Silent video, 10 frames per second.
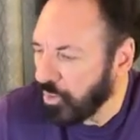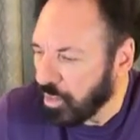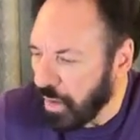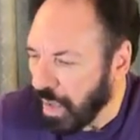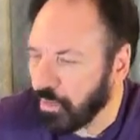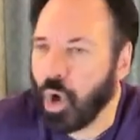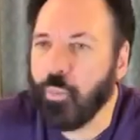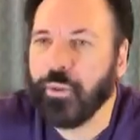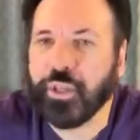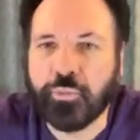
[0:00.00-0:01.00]
Open your
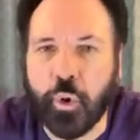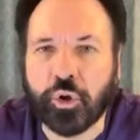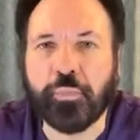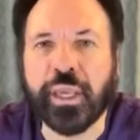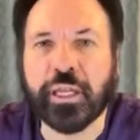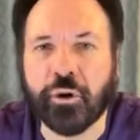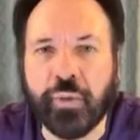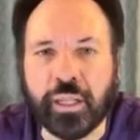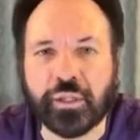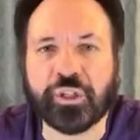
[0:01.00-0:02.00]
Bible, open these books, begin
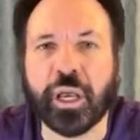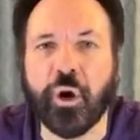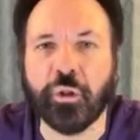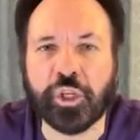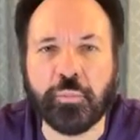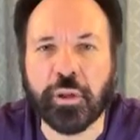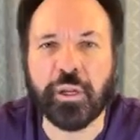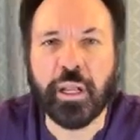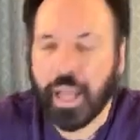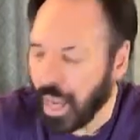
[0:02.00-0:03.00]
to read and say, Holy
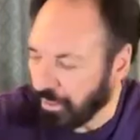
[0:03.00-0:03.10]
Spirit,